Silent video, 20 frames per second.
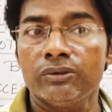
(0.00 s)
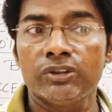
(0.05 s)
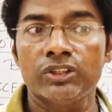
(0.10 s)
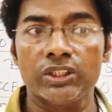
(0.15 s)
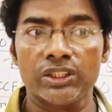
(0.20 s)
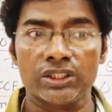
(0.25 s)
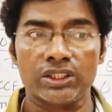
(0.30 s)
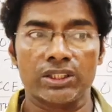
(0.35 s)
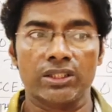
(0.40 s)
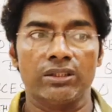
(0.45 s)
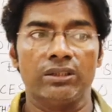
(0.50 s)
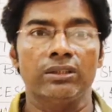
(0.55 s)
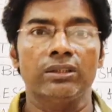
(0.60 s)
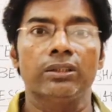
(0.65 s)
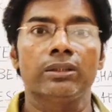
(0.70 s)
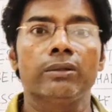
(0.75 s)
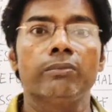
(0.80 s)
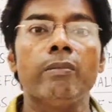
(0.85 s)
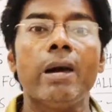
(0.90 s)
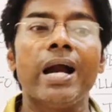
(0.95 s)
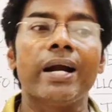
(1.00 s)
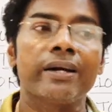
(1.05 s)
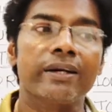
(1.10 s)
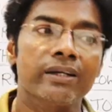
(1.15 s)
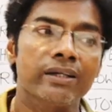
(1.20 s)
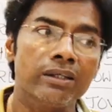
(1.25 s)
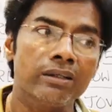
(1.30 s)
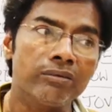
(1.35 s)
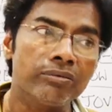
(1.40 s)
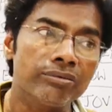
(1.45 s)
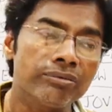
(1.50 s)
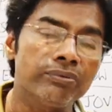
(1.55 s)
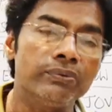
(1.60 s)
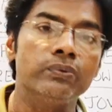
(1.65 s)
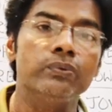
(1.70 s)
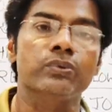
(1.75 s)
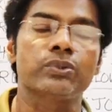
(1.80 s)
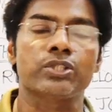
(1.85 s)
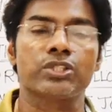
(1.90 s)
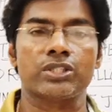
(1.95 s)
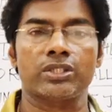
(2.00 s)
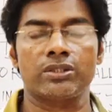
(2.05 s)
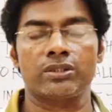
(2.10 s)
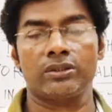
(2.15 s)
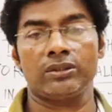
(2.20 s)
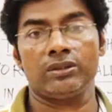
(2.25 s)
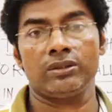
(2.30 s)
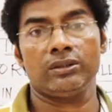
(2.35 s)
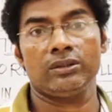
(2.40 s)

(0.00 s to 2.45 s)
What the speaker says: just a metrical foot